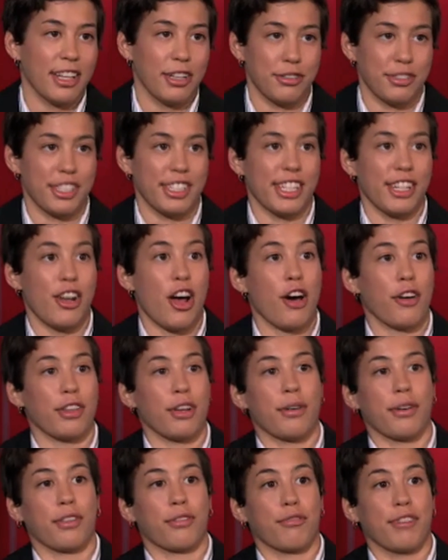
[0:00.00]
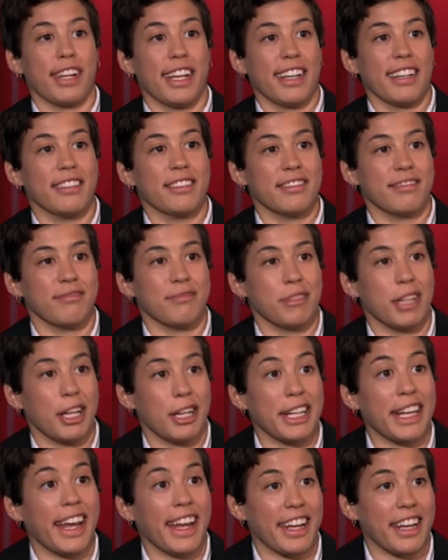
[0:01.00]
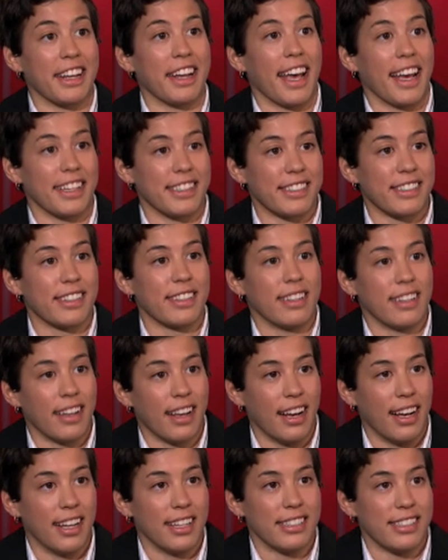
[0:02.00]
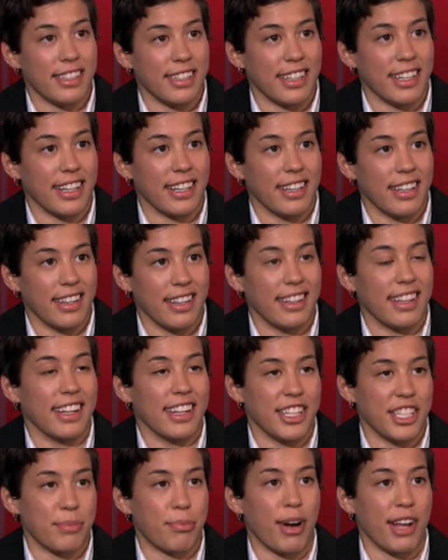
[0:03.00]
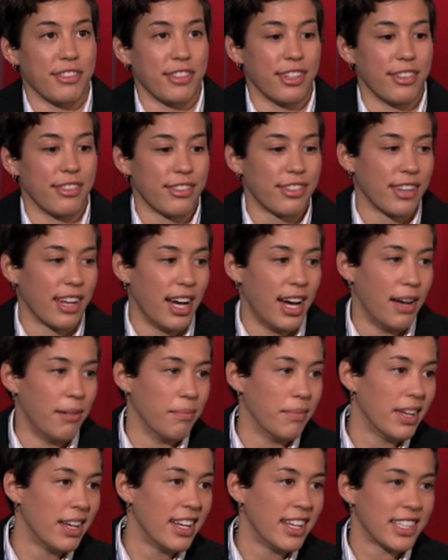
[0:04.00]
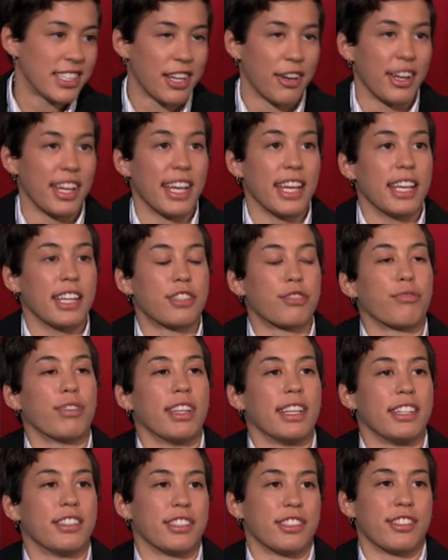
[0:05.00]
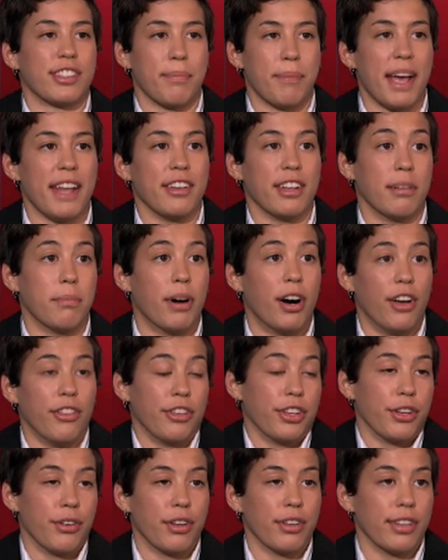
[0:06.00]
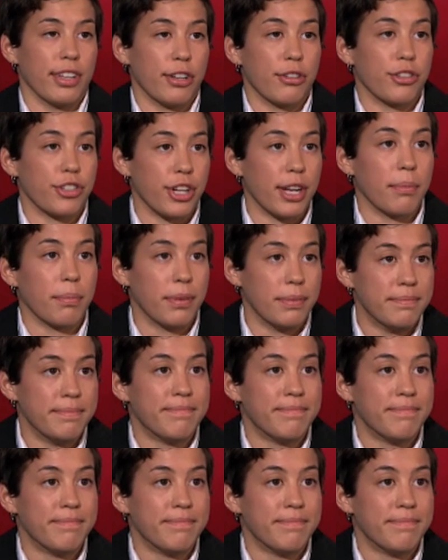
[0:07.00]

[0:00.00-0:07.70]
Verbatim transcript: little did he know there were three uh, gay cadets uh, sitting in, in, his presence. Um, so it, it's really just dependent upon the unit leadership.